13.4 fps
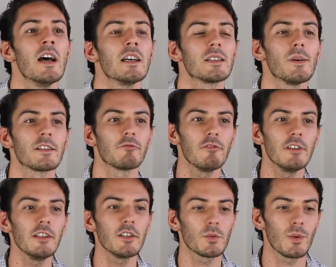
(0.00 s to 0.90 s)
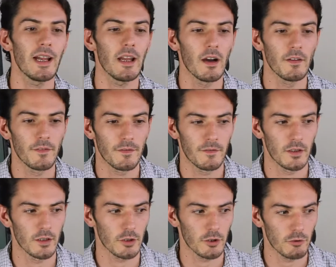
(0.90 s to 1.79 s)
So it's a really good way of
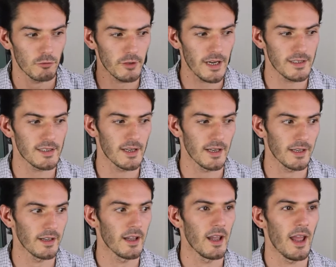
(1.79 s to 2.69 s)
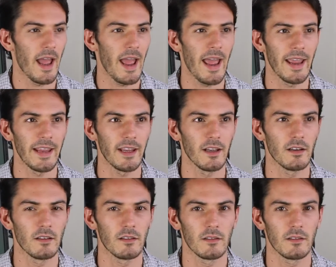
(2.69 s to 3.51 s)
creating a